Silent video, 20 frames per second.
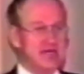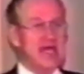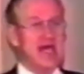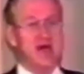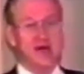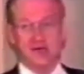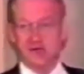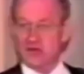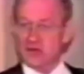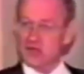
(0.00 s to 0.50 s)

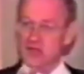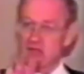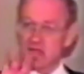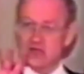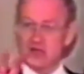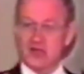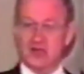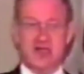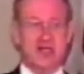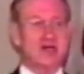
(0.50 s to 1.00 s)
Now,
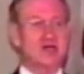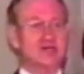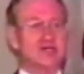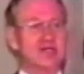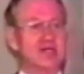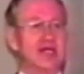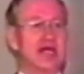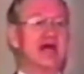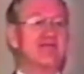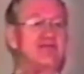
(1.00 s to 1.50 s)
here's
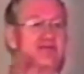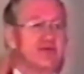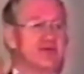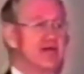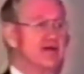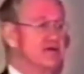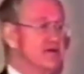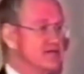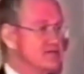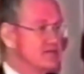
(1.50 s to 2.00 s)
the thing. I flew
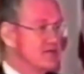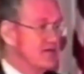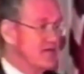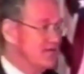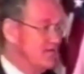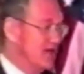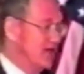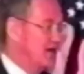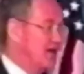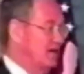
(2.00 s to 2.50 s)
down
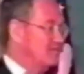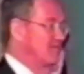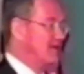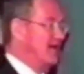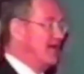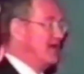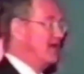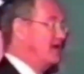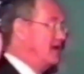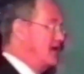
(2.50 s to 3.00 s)
yesterday on
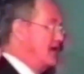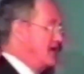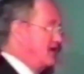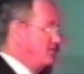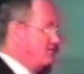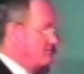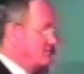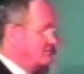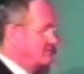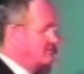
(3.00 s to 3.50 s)
Pan
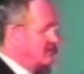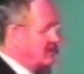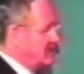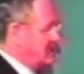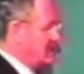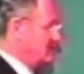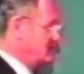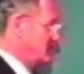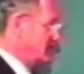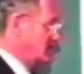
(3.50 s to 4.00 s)
Am.
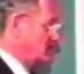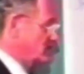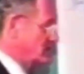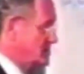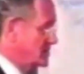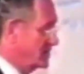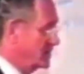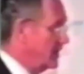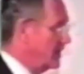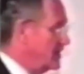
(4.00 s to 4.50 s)
Pan Am's an
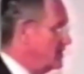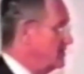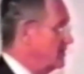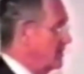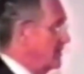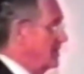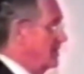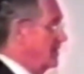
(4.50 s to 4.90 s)
interesting airline.